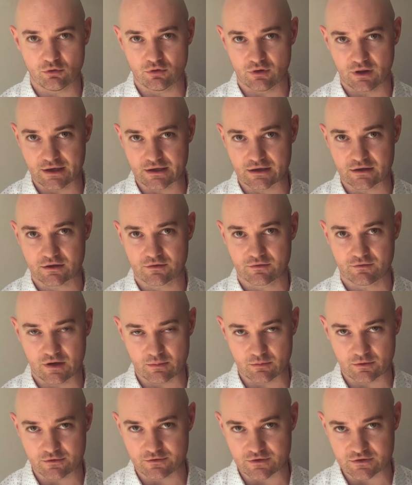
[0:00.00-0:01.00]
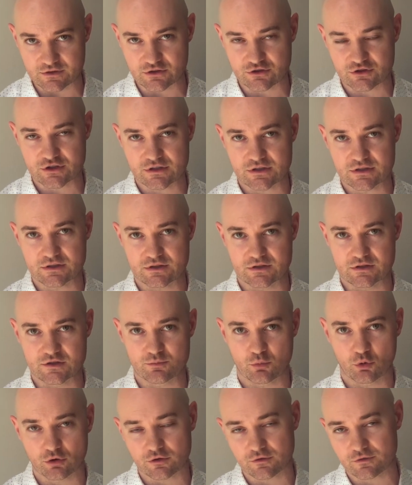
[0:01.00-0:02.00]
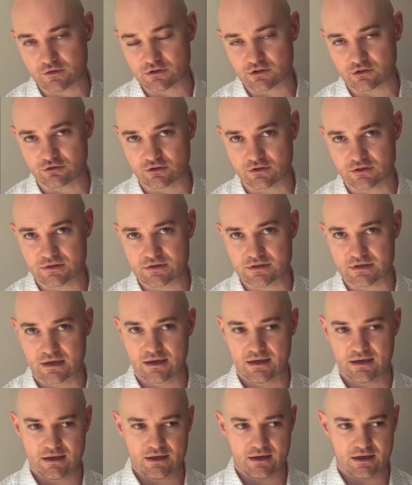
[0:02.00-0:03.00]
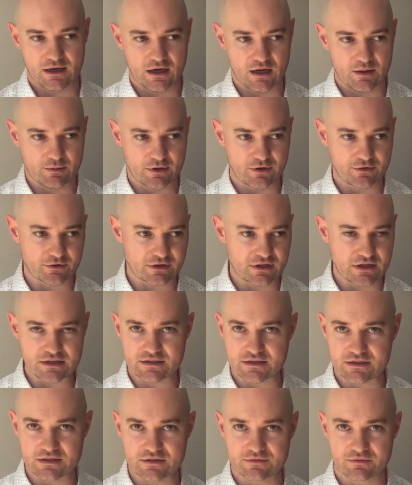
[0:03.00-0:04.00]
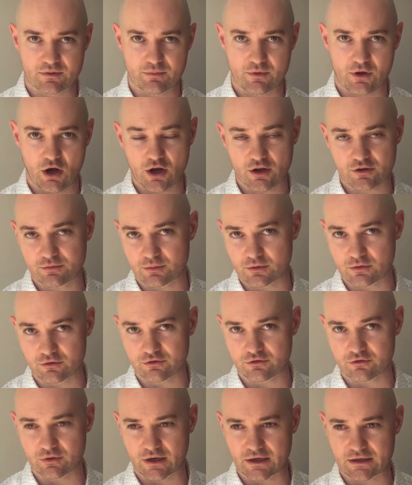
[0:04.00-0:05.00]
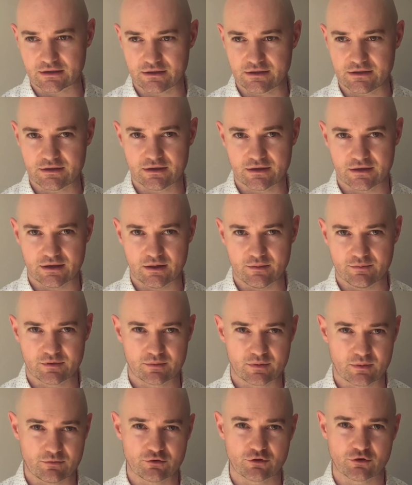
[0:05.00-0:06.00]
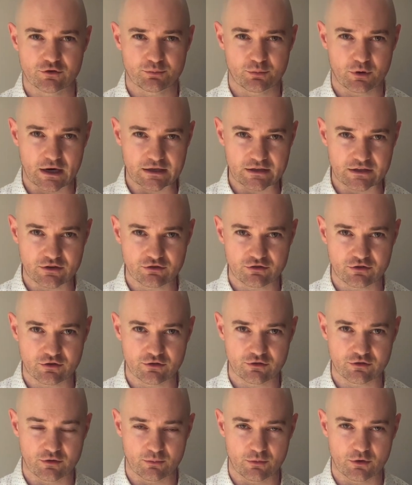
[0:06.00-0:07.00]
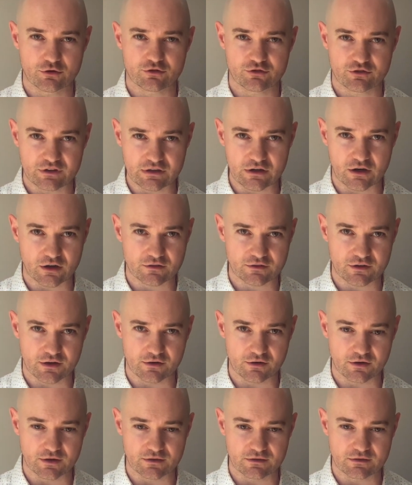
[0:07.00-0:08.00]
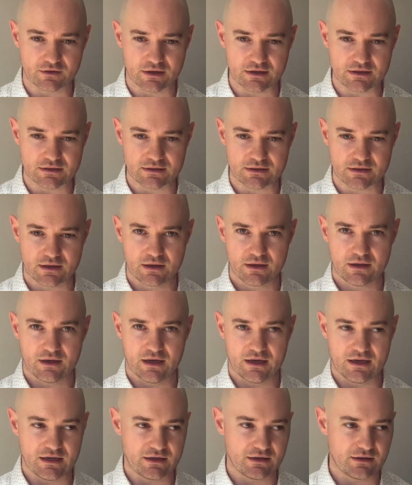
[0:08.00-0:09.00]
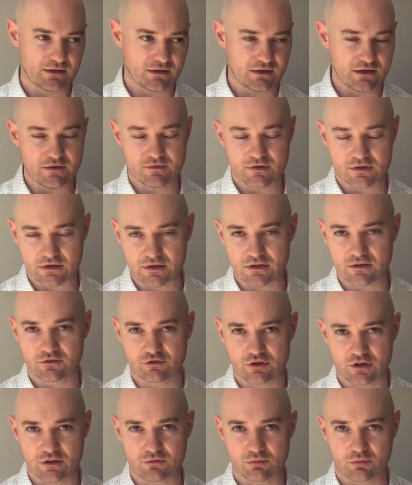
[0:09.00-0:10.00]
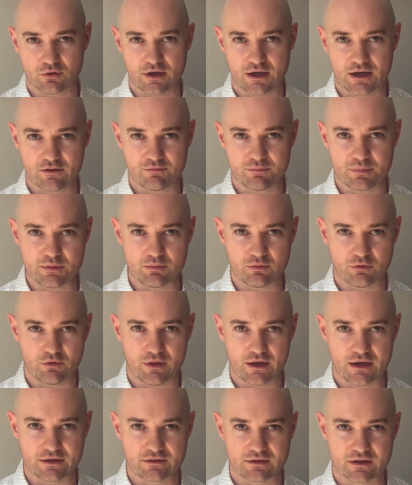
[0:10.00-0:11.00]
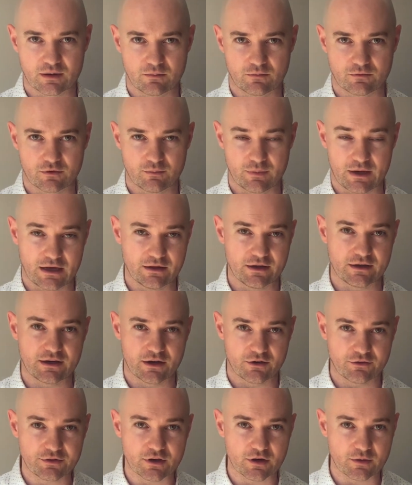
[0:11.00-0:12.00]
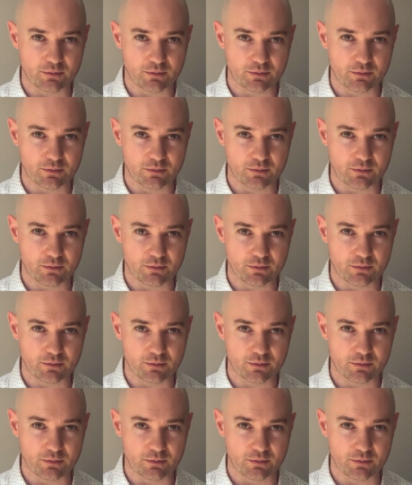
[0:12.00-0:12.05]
like family physicians and sports physicians. In other cases from the hospitals directly, sometimes nurse practitioners or emergency docs that are on site. And even in a chance we'll have people that come from allied healthcare